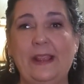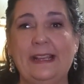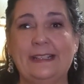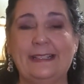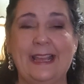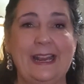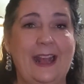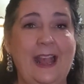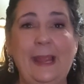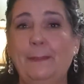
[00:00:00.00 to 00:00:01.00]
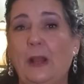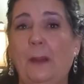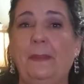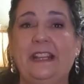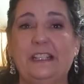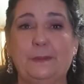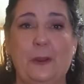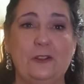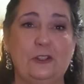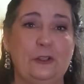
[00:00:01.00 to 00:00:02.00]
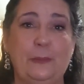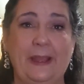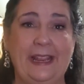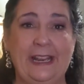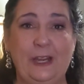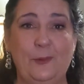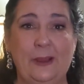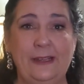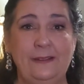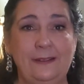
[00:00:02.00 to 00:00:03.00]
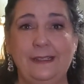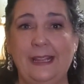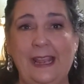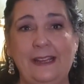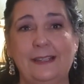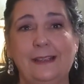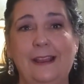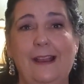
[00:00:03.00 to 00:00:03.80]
is that I am not being sponsored by anyone yet.